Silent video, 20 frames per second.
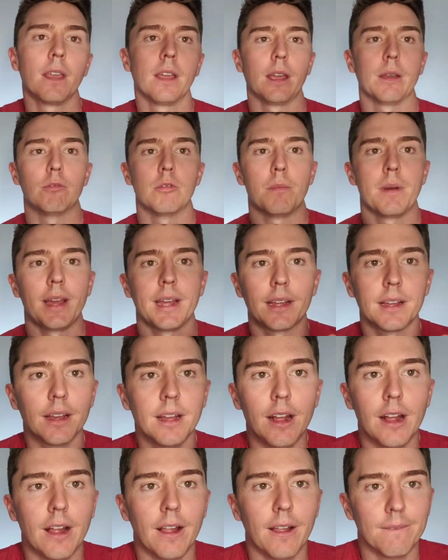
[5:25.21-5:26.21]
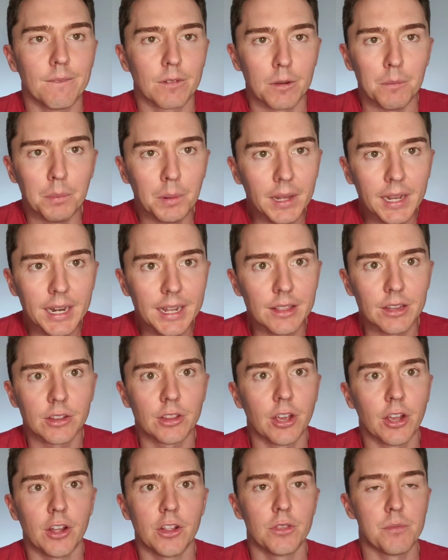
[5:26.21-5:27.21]
It will make completing the
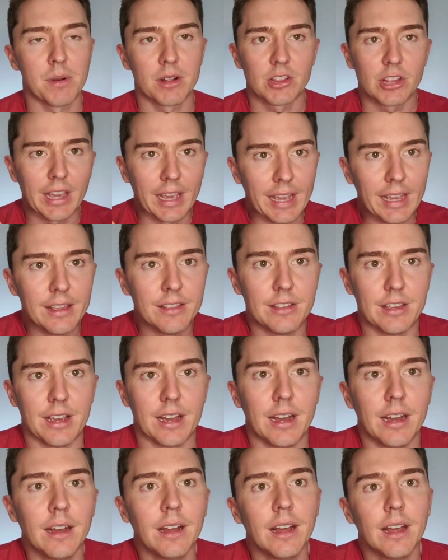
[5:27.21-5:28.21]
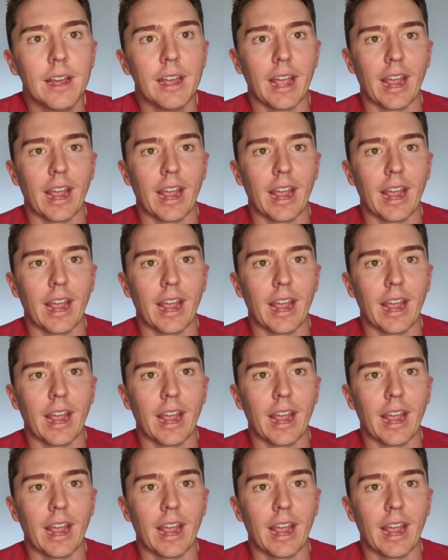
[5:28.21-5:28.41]
turns much easier.